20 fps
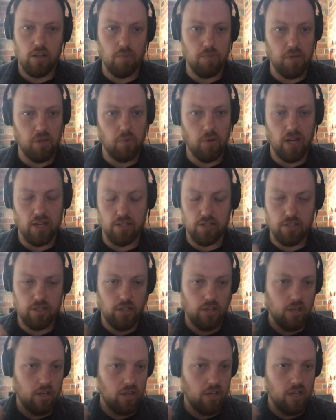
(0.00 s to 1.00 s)
The big
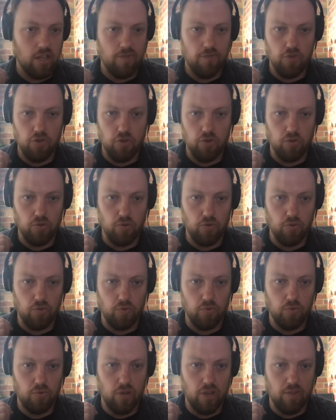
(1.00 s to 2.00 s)
ones, if
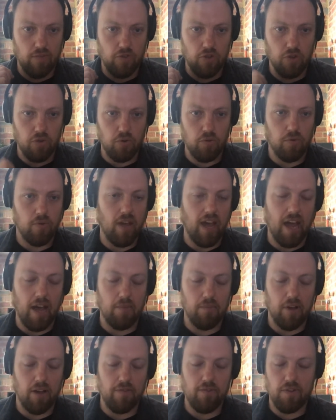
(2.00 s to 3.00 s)
you
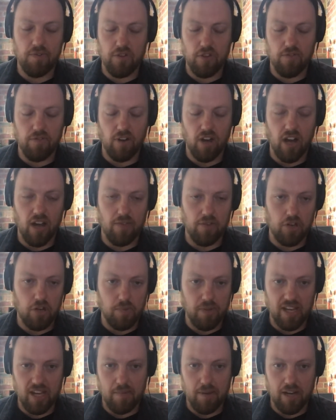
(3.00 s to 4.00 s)
are 55 and
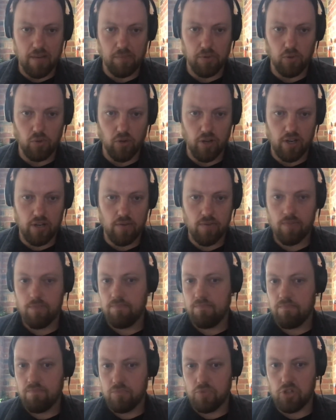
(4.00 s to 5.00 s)
you become unemployed,
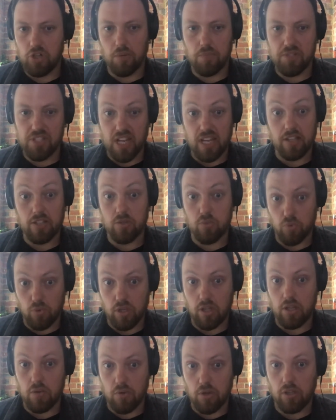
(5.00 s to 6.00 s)
job seekers
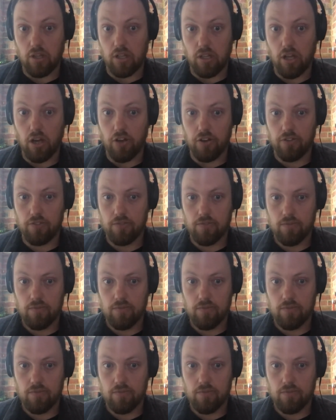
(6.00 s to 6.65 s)
really, really low.